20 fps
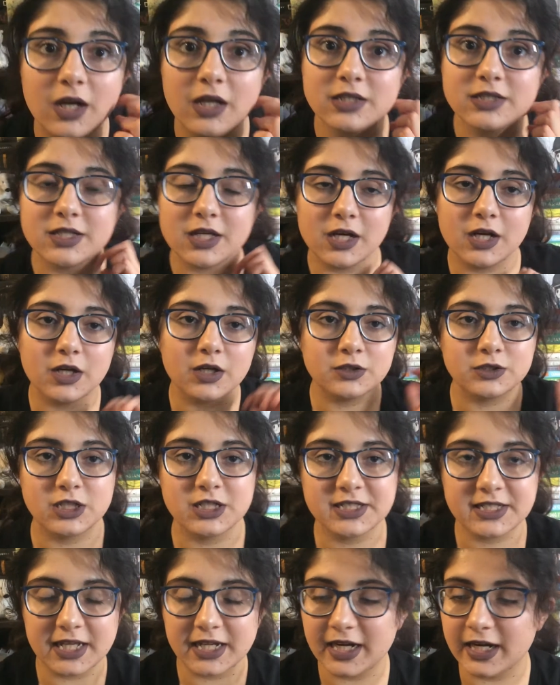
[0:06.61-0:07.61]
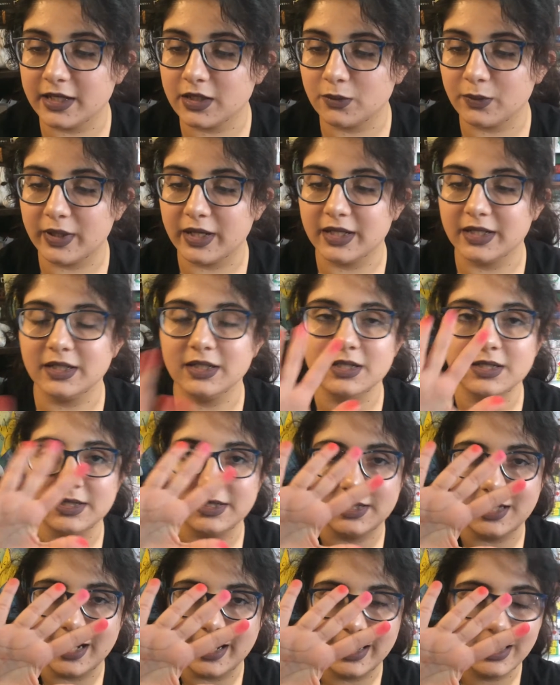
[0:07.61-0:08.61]
So, just get out of the way,
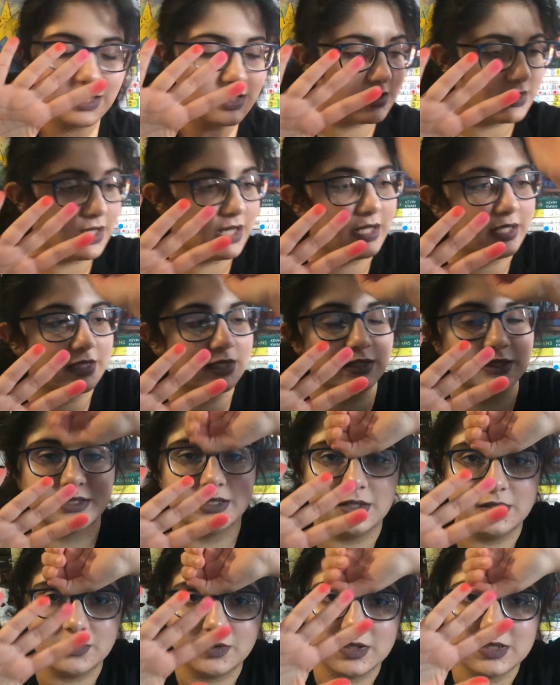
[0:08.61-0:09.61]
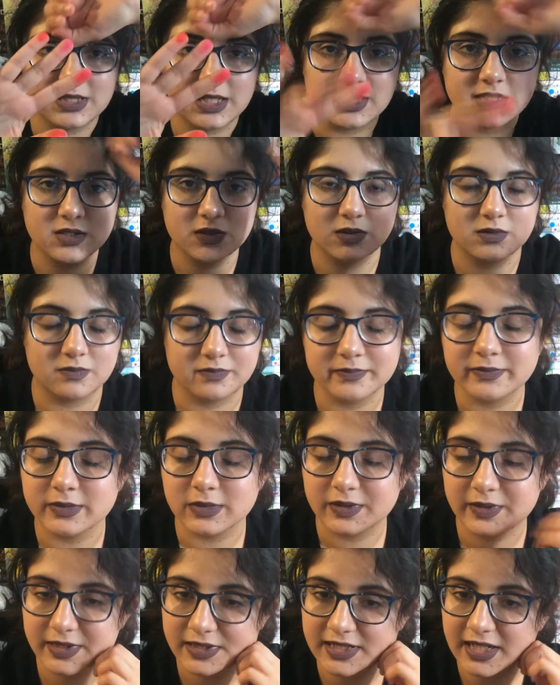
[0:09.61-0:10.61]
yeah, I know there's like
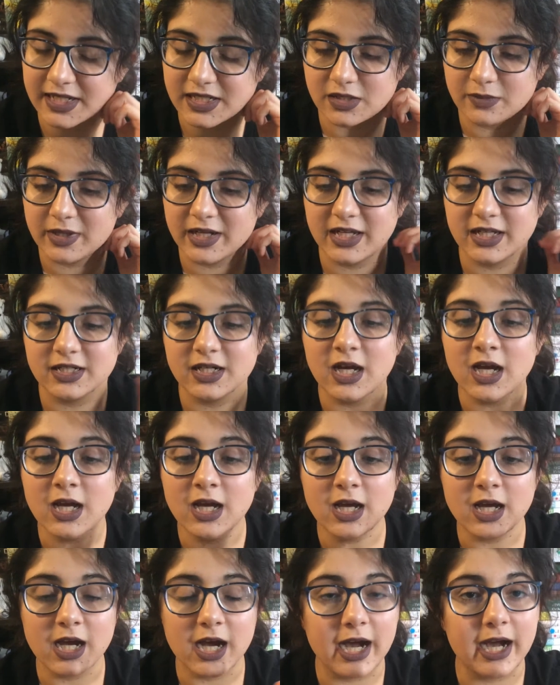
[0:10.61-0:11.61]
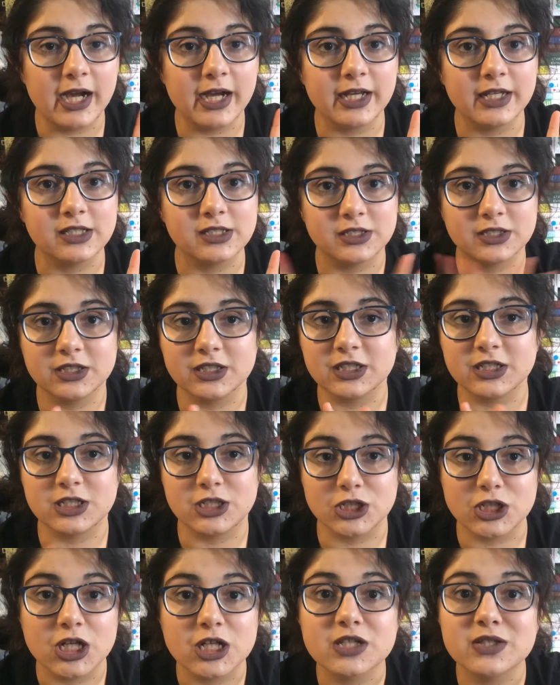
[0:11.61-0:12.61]
stains on my hand. I literally
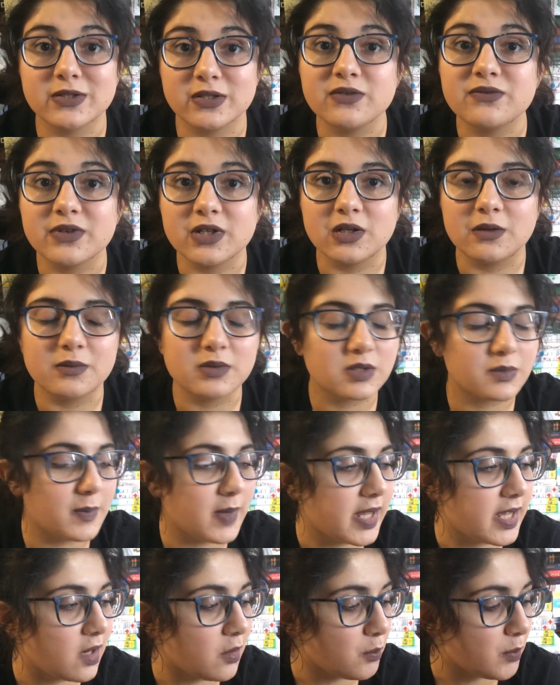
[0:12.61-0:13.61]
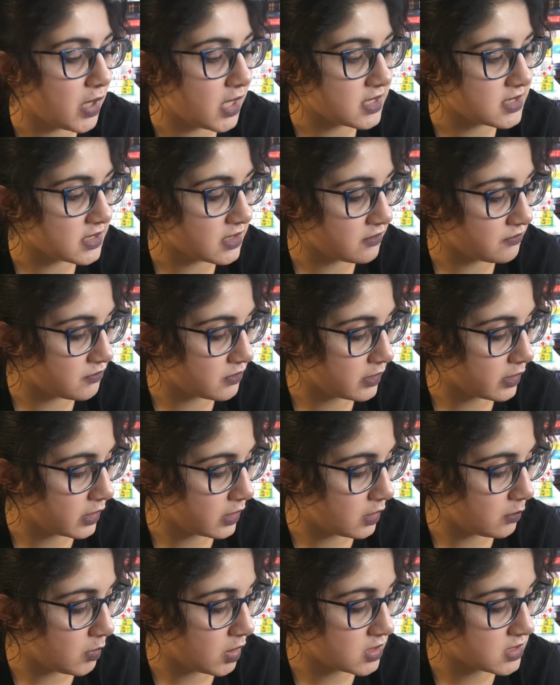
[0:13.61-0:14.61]
just filmed my unboxing for
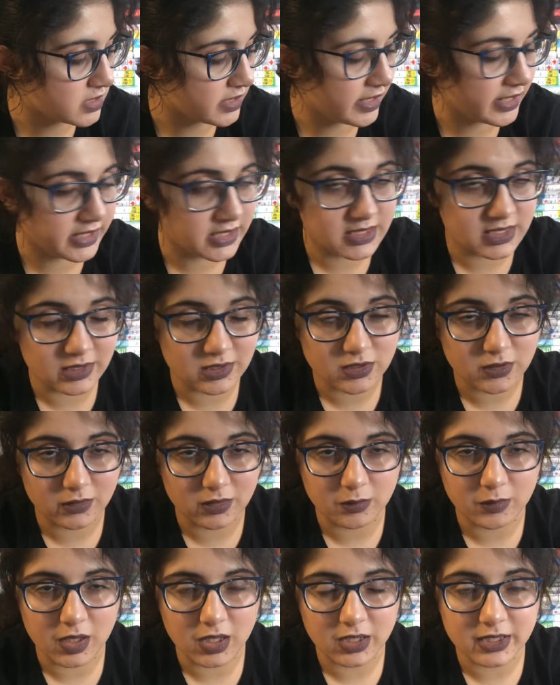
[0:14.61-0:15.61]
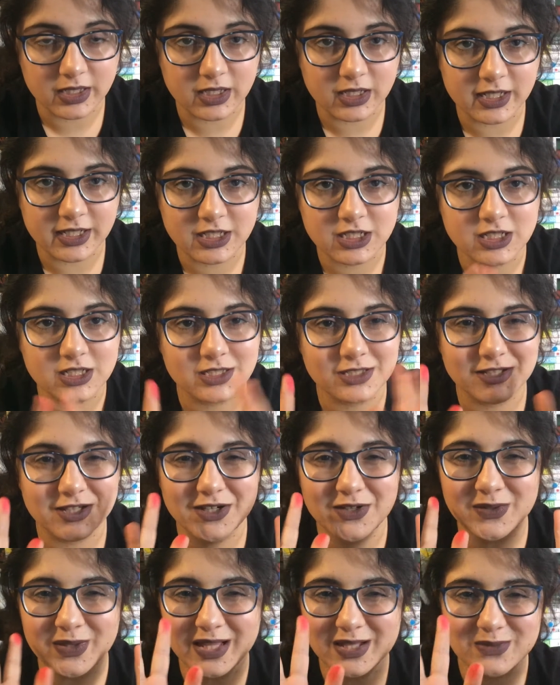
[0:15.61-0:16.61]
the Monster X and Tony Moly collection,
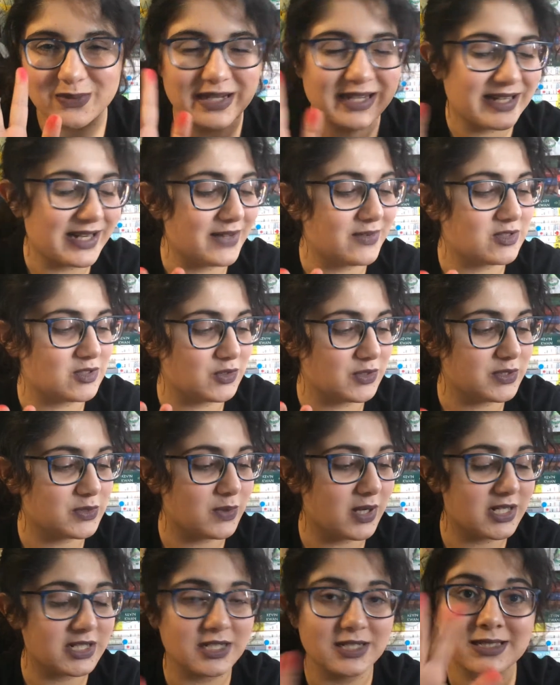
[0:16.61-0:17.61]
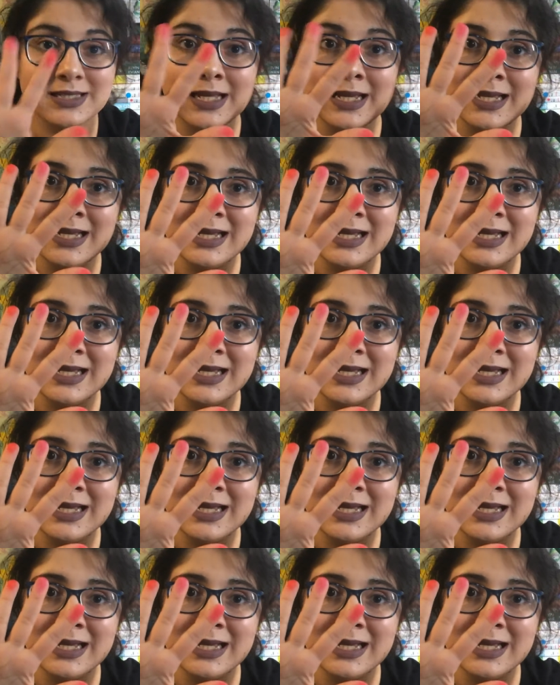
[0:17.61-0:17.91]
so that's why, and I was doing swatches.